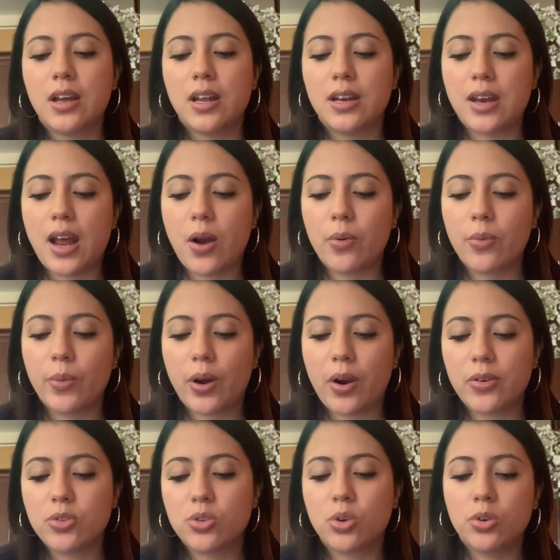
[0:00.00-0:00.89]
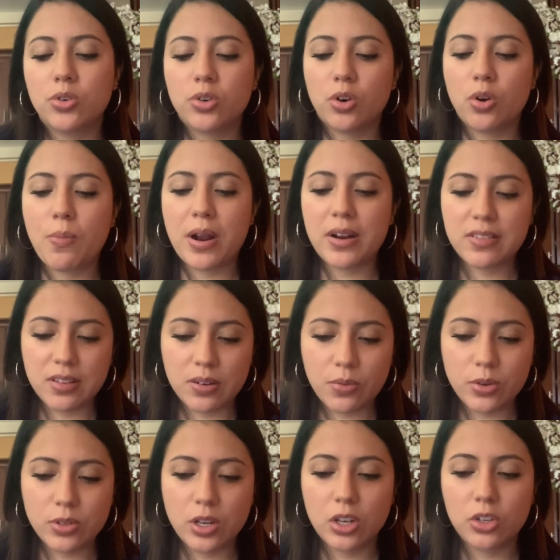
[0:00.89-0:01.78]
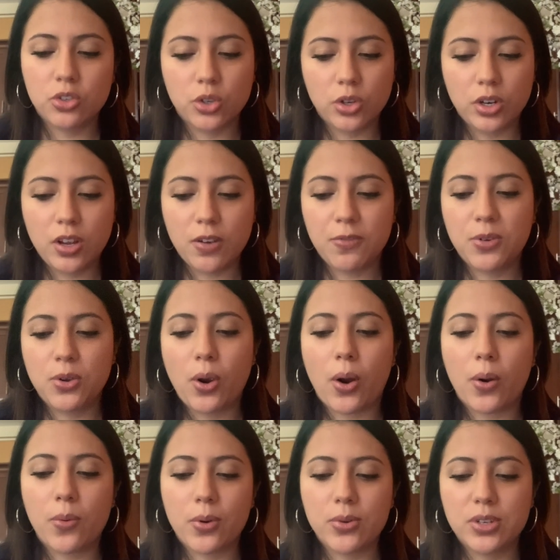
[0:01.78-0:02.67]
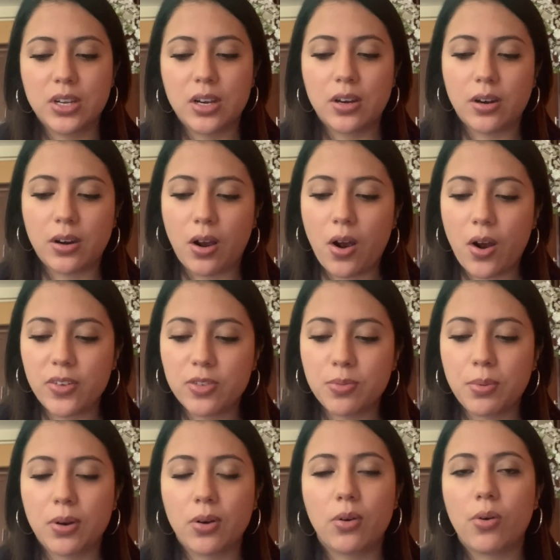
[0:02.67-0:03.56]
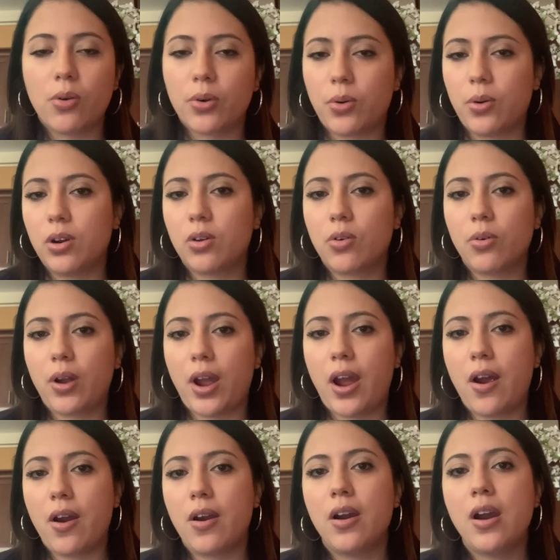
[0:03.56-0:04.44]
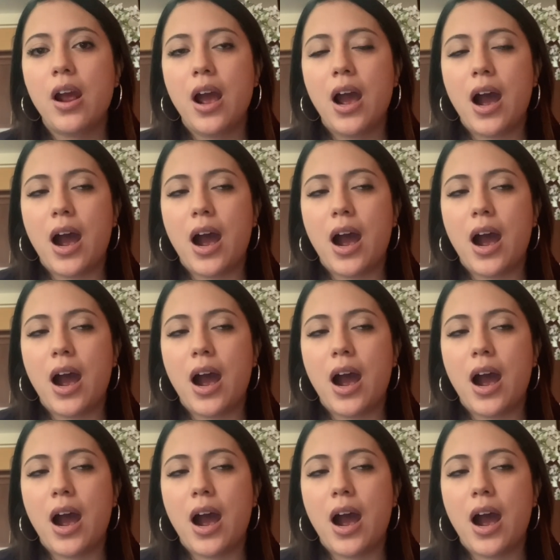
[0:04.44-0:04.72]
Now, in regards to your internal medicine rotation, if you are rotating in a hospital or critical care,